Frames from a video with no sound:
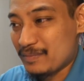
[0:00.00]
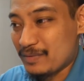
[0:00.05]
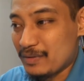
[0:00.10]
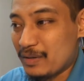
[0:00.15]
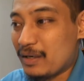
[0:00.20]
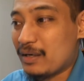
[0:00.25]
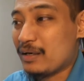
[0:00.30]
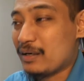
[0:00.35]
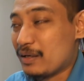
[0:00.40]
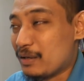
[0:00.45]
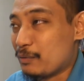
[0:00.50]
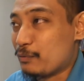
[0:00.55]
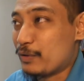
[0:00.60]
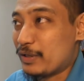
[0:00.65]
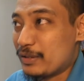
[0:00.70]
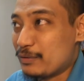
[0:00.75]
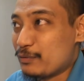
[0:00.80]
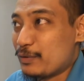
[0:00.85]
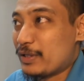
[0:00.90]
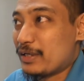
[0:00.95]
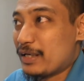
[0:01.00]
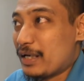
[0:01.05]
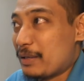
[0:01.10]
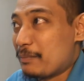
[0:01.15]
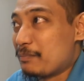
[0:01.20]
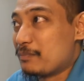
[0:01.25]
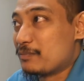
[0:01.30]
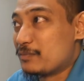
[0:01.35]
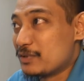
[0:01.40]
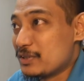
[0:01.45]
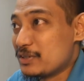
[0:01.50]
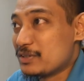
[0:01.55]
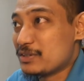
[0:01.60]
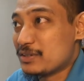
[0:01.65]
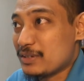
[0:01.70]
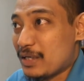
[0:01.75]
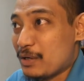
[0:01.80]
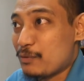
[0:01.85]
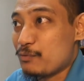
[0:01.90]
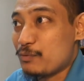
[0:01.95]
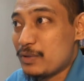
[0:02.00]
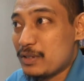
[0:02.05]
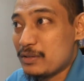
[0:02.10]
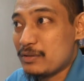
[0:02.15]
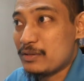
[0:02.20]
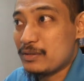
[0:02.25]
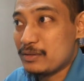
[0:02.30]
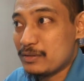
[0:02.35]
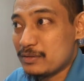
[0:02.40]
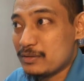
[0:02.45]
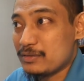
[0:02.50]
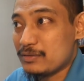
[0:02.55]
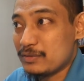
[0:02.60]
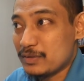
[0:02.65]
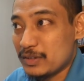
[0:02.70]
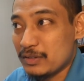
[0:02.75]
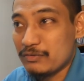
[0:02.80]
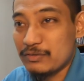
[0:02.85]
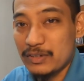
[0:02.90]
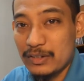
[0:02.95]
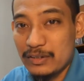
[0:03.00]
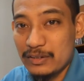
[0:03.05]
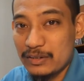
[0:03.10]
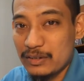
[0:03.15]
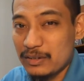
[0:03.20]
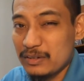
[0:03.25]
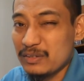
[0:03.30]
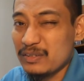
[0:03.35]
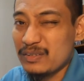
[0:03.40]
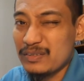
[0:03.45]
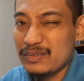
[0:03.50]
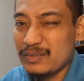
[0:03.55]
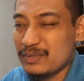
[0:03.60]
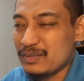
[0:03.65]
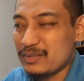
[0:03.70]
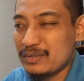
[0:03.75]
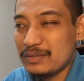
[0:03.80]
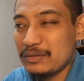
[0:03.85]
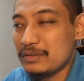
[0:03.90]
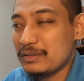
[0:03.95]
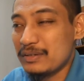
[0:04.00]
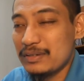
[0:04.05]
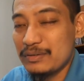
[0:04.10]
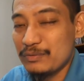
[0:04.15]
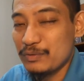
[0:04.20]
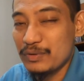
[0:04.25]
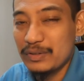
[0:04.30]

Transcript: when I'm rich I will give sadaqah. No, it will